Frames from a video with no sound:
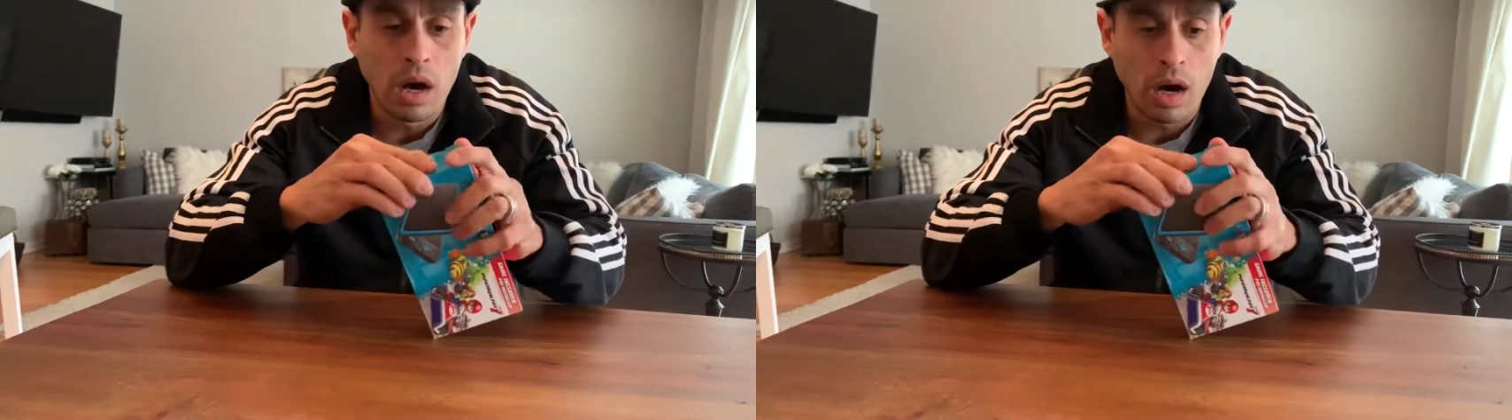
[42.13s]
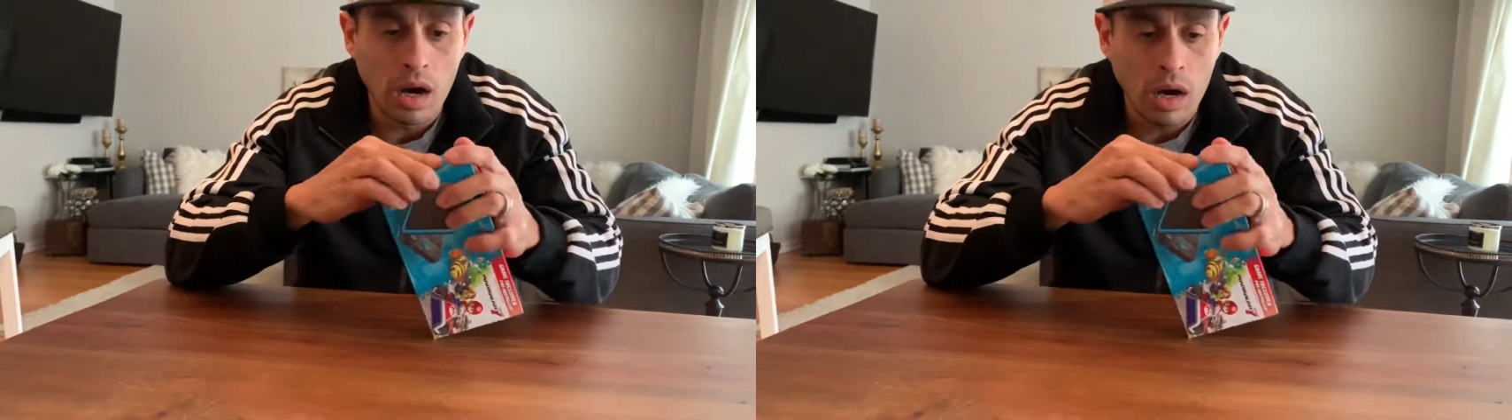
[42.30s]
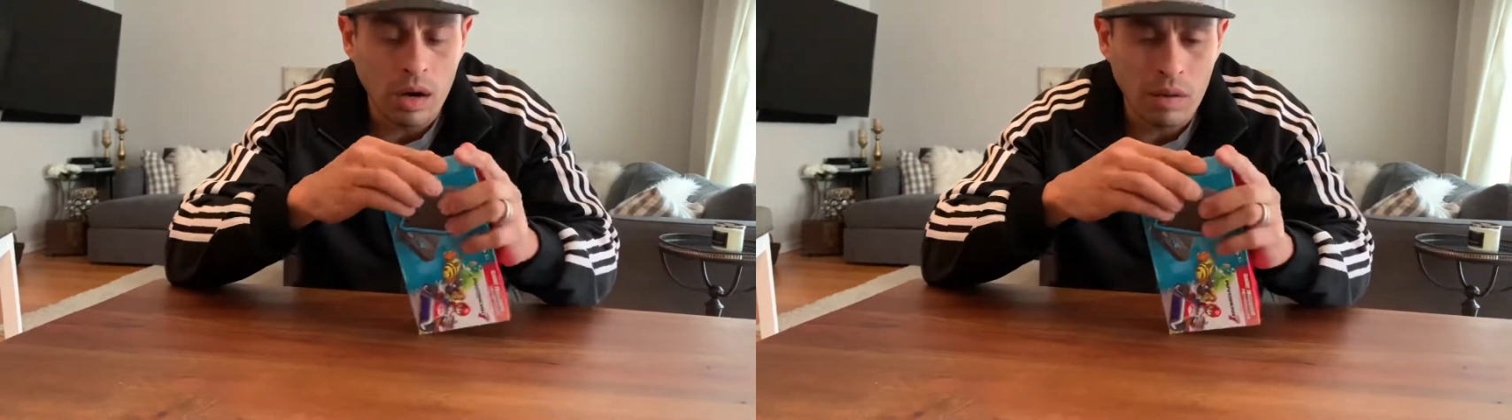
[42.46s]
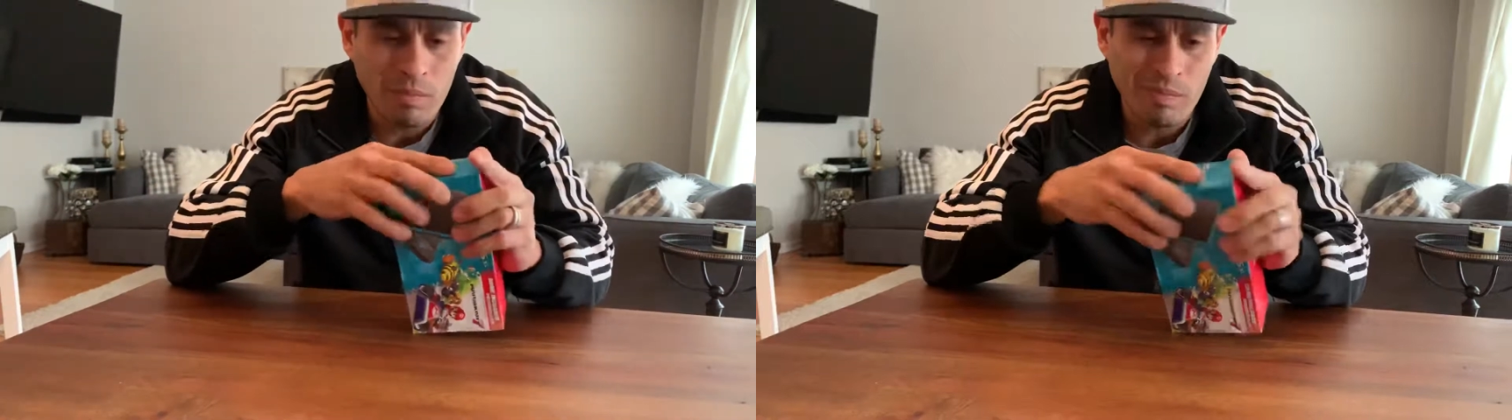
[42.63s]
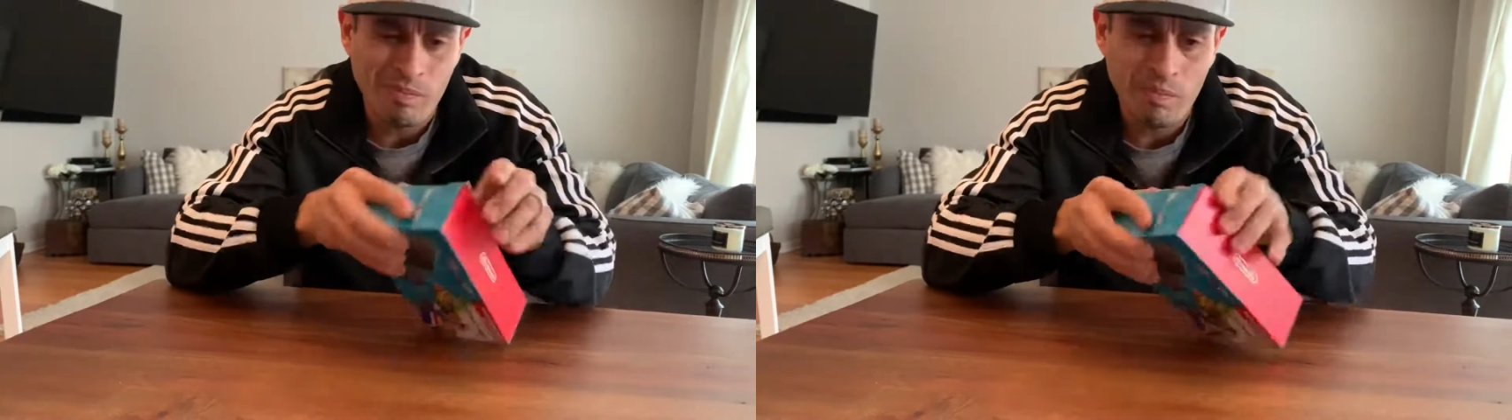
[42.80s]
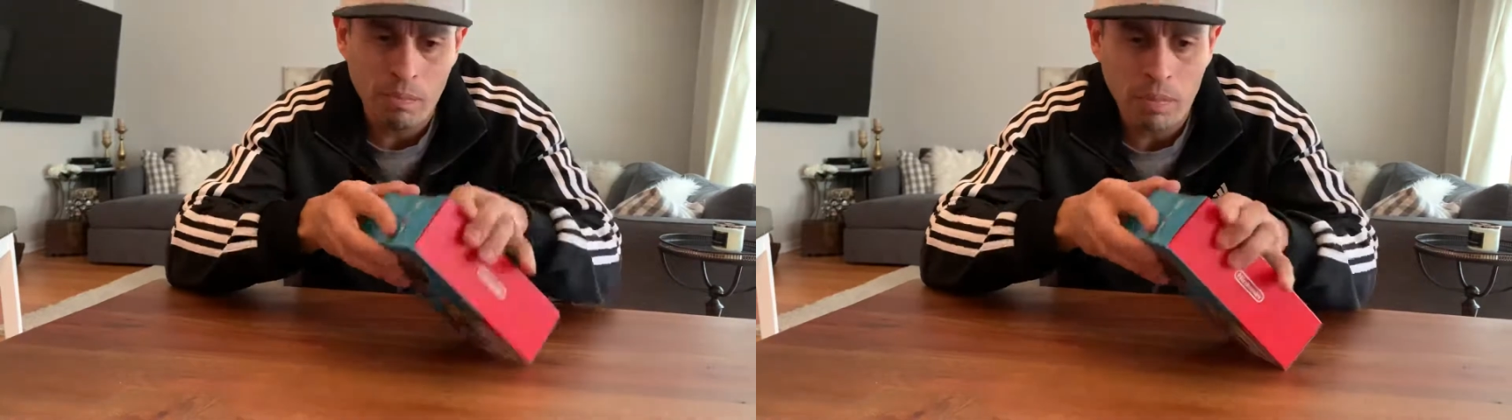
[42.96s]

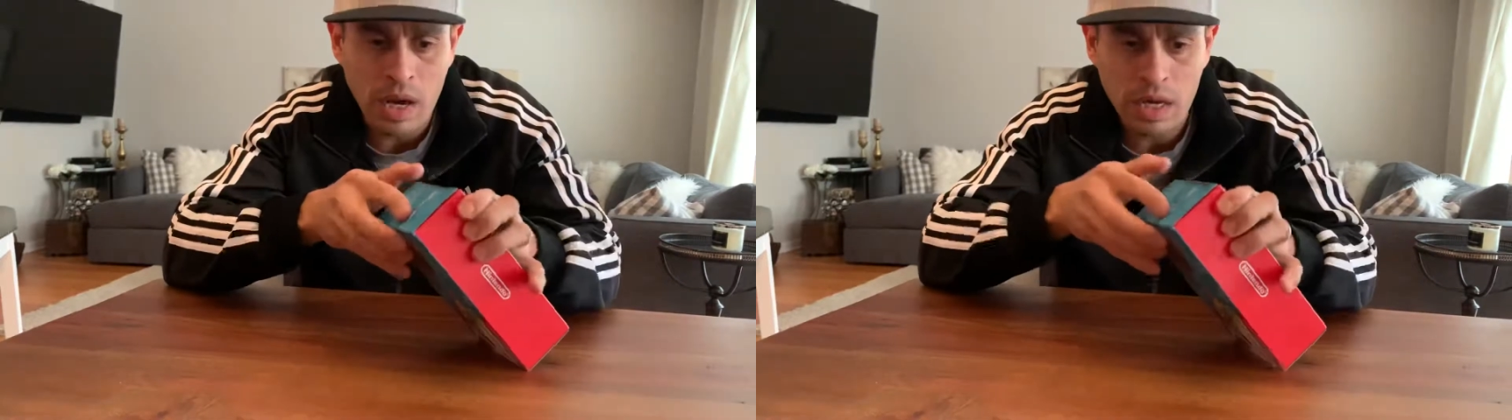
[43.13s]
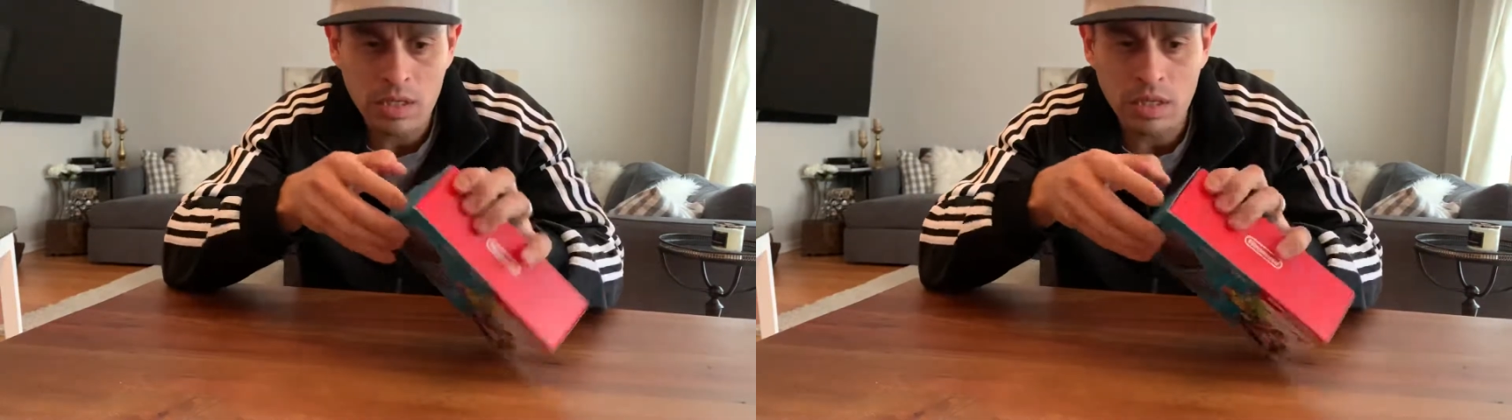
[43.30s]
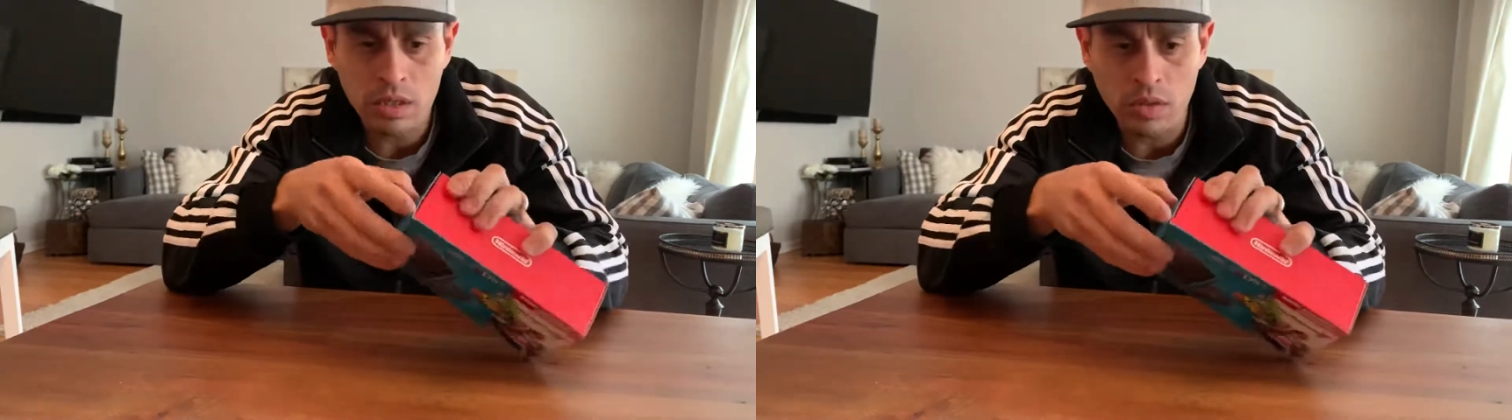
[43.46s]
Box is a